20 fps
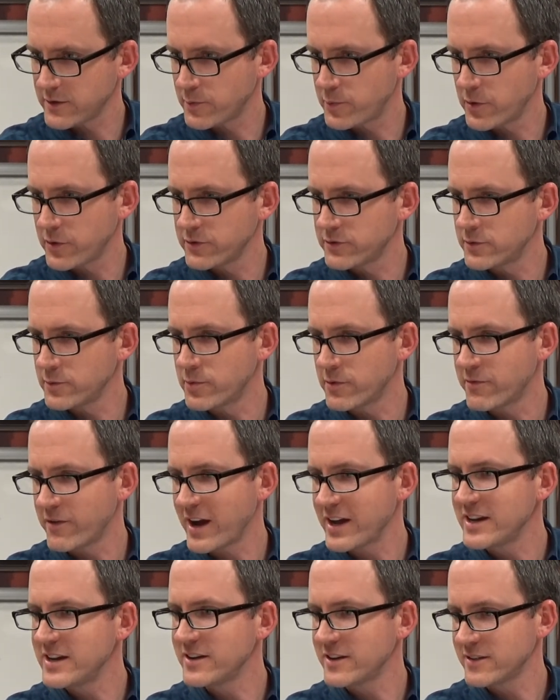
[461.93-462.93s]
opposed to
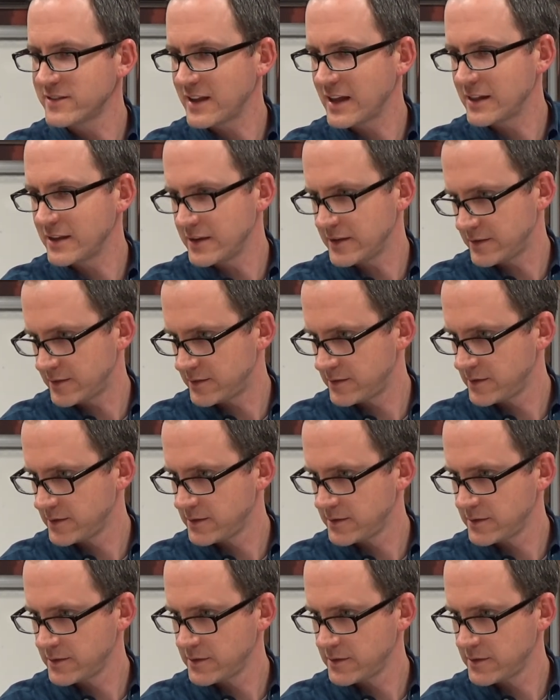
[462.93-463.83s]
providing us that list.